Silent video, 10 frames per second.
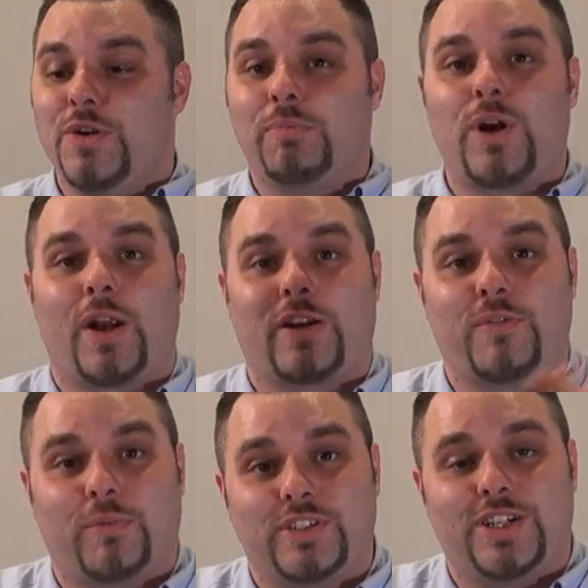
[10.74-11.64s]
new
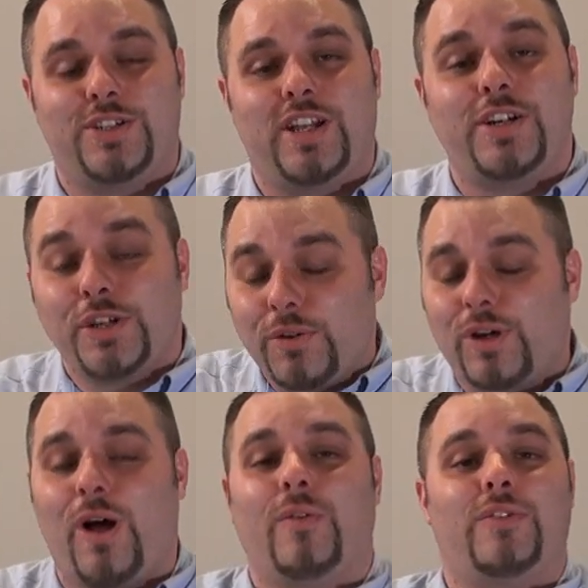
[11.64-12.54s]
product from Precision
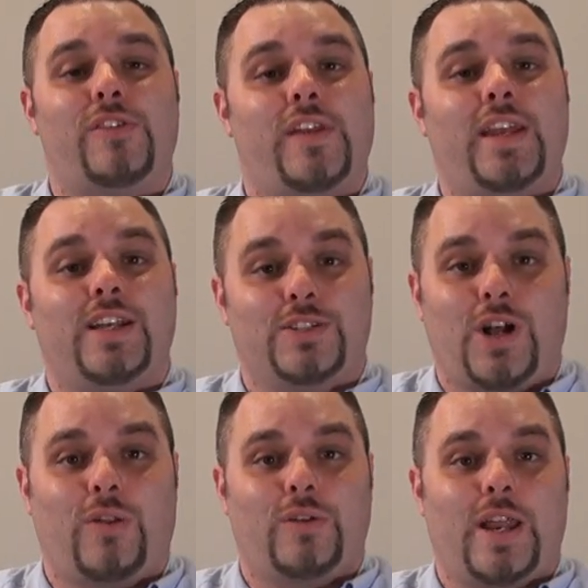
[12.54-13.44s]
Digital called the
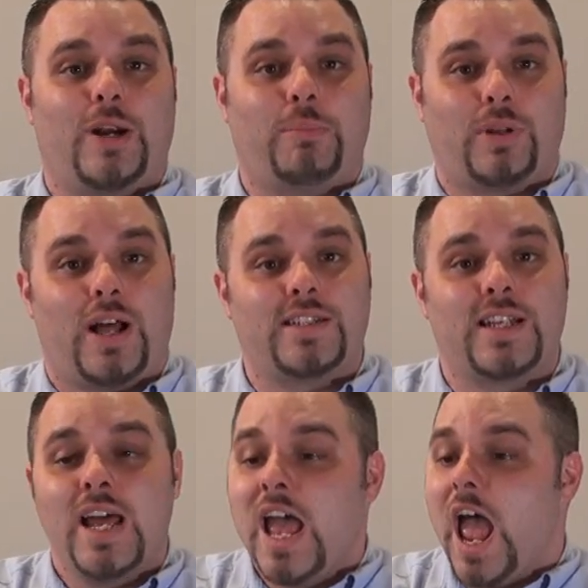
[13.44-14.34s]
Consolidator
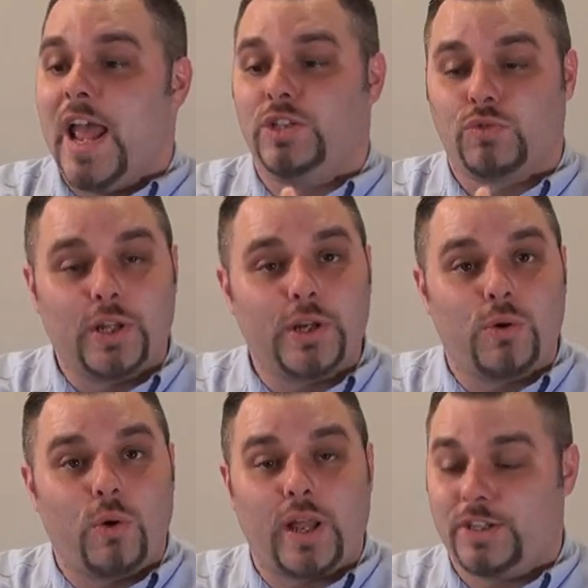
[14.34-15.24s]
Plus. It's really
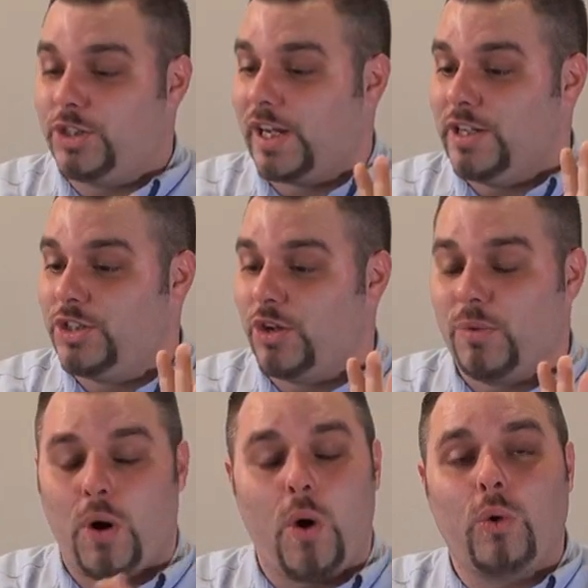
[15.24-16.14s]
cool. It can show
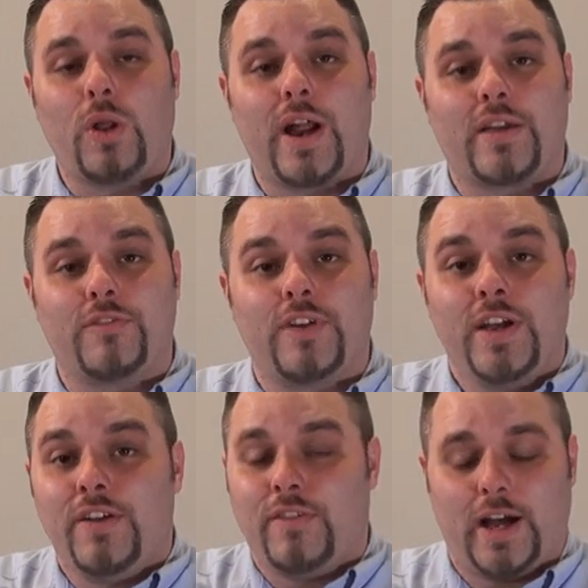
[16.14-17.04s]
you a whole lot of
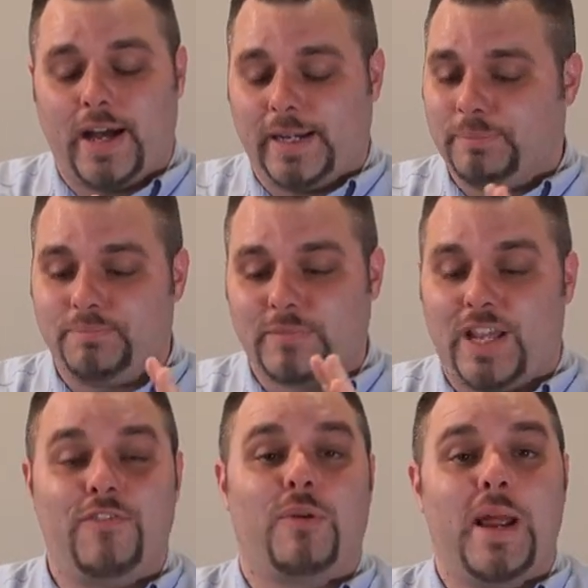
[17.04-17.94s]
um,
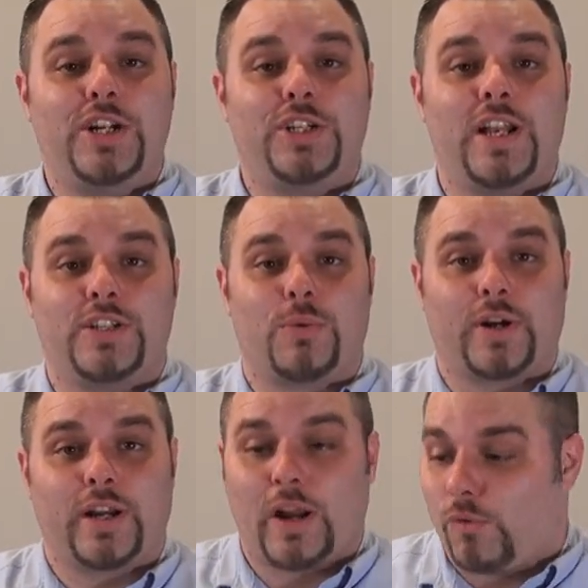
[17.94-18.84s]
information, and so
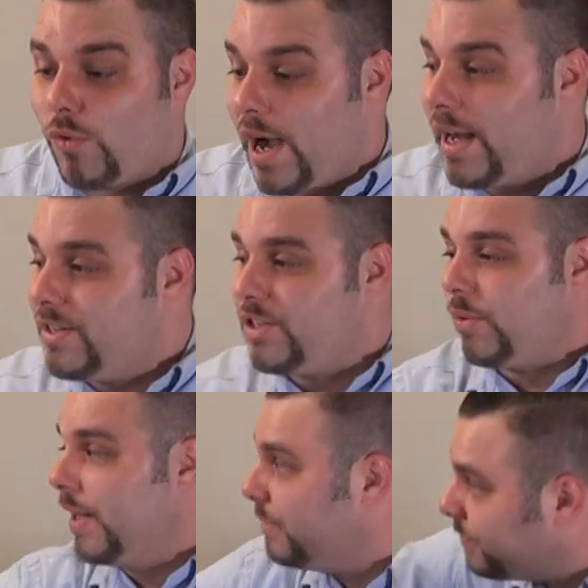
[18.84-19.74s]
we're going to get right
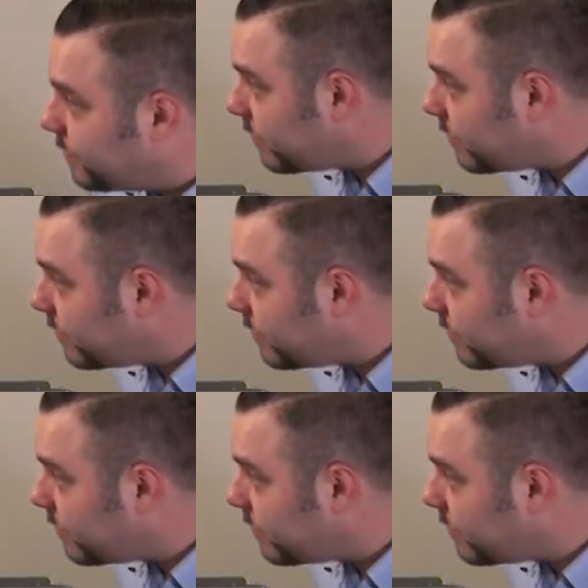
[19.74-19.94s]
into it.